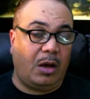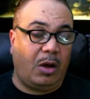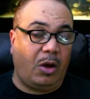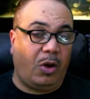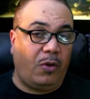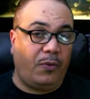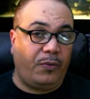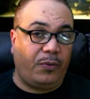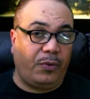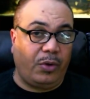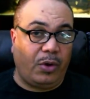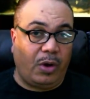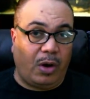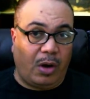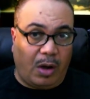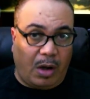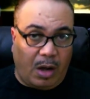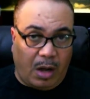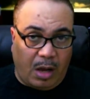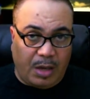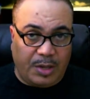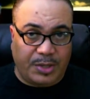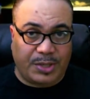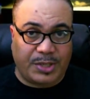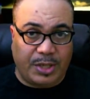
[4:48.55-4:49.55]
over
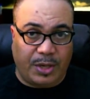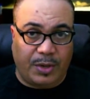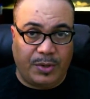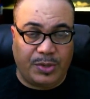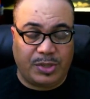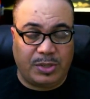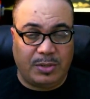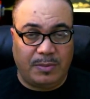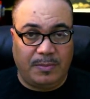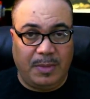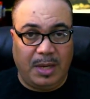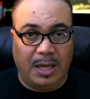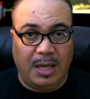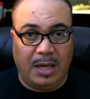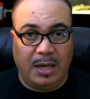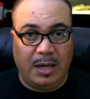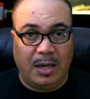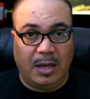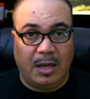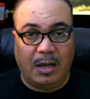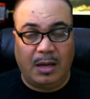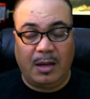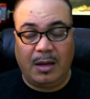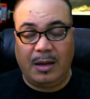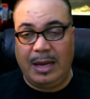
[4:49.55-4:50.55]
all social
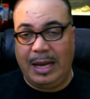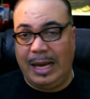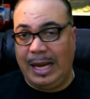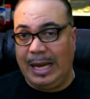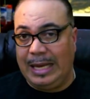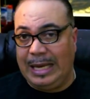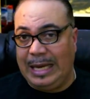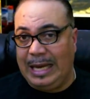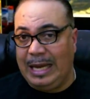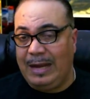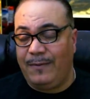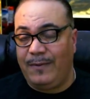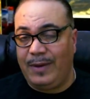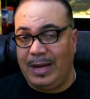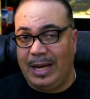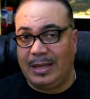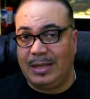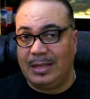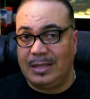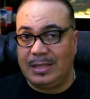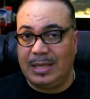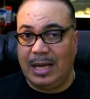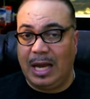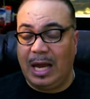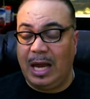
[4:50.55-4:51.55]
media, and even
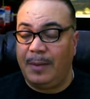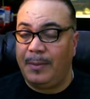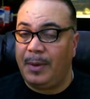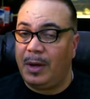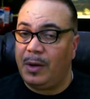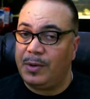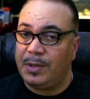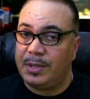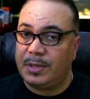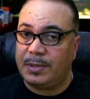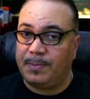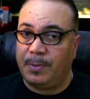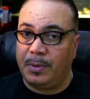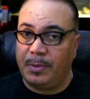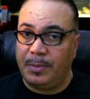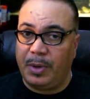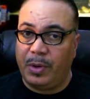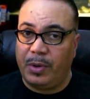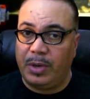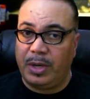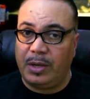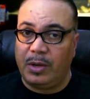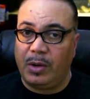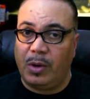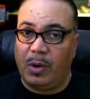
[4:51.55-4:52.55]
at the time I was
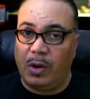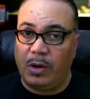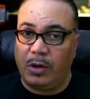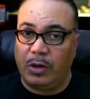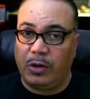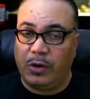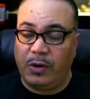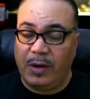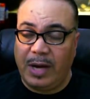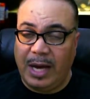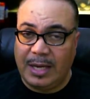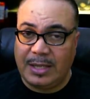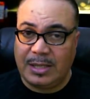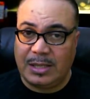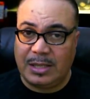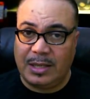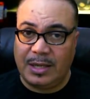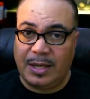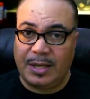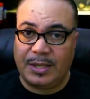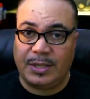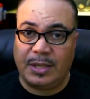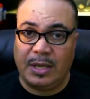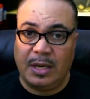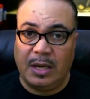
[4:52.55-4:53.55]
promoting on
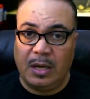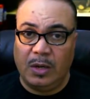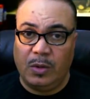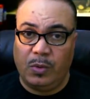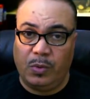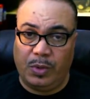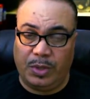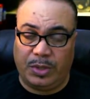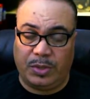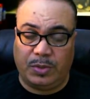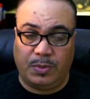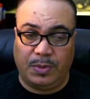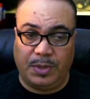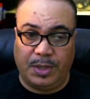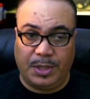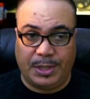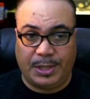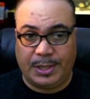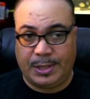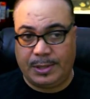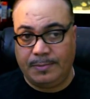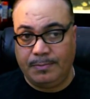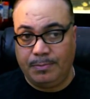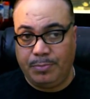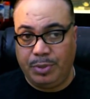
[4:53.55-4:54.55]
Craigslist, which
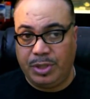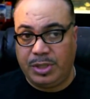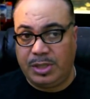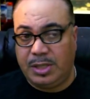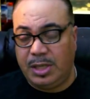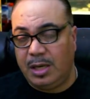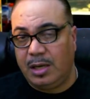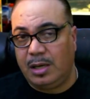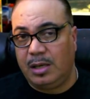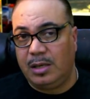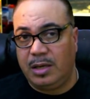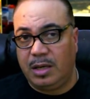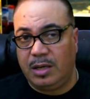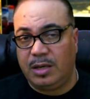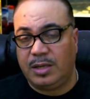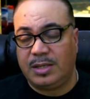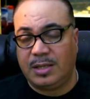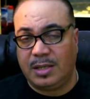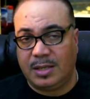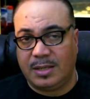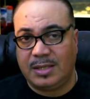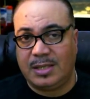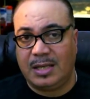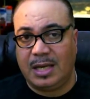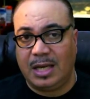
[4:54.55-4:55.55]
was particularly
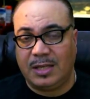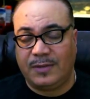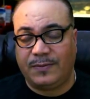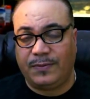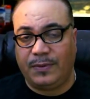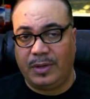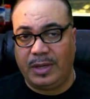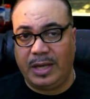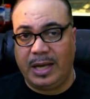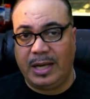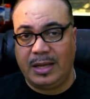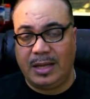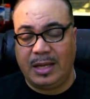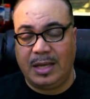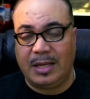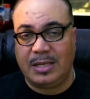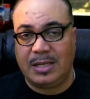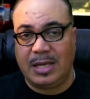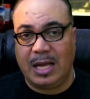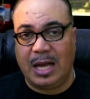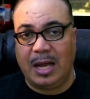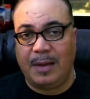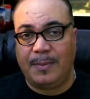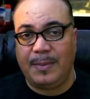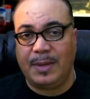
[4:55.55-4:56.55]
successful at that
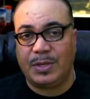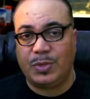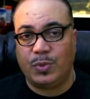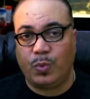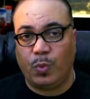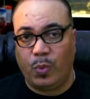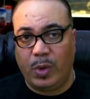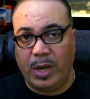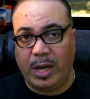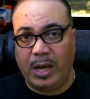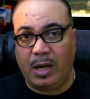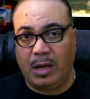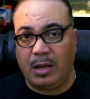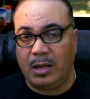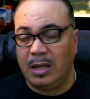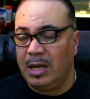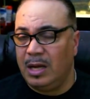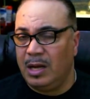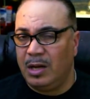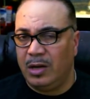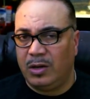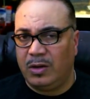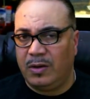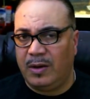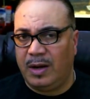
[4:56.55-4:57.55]
time as well.
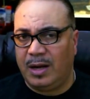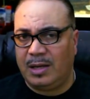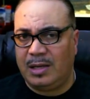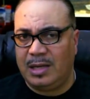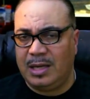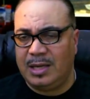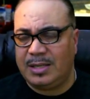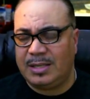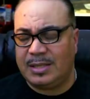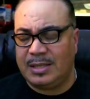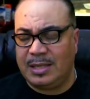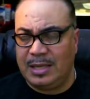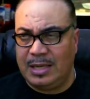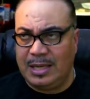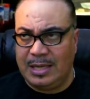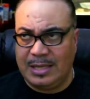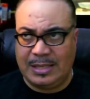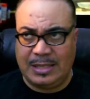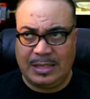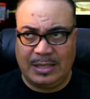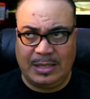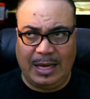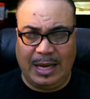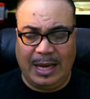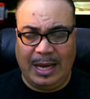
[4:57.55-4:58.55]
Craigslist
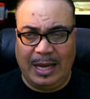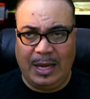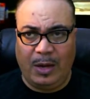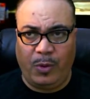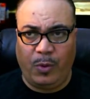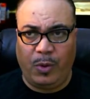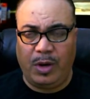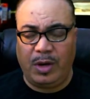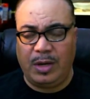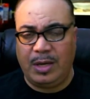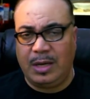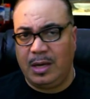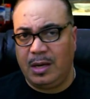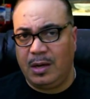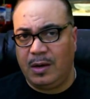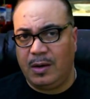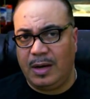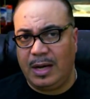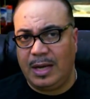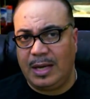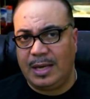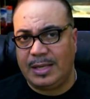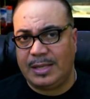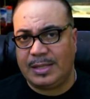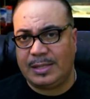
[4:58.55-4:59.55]
isn't anywhere
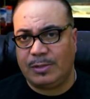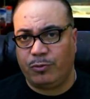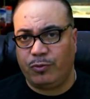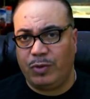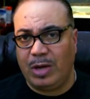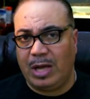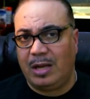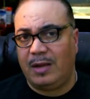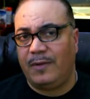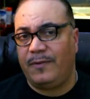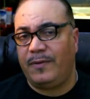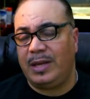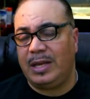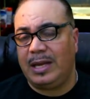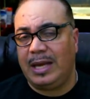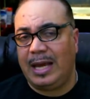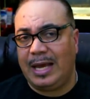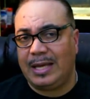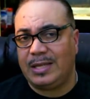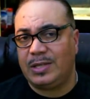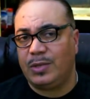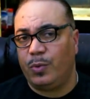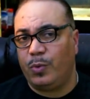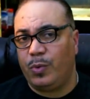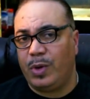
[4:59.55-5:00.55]
near as relevant
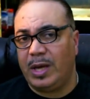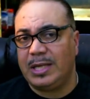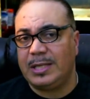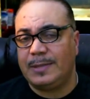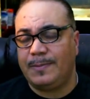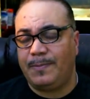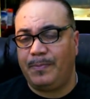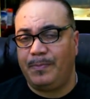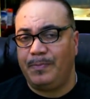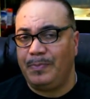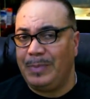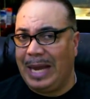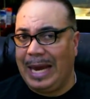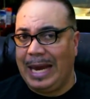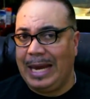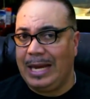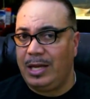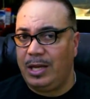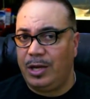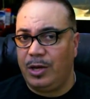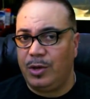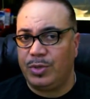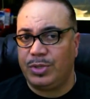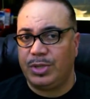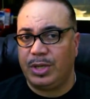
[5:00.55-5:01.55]
as it was
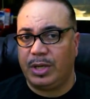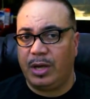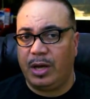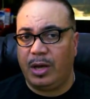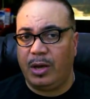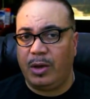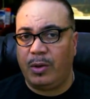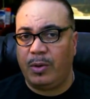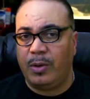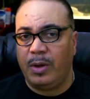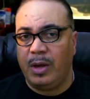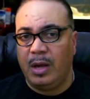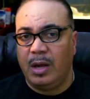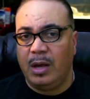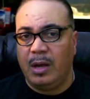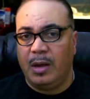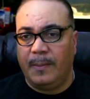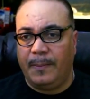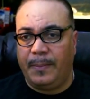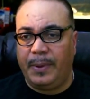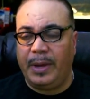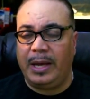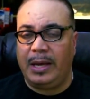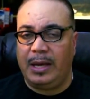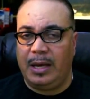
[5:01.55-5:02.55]
eight years ago,
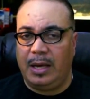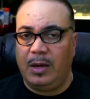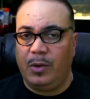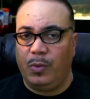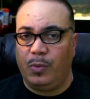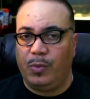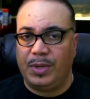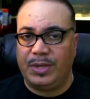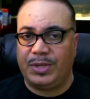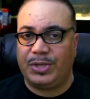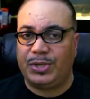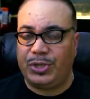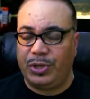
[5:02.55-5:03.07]
but it was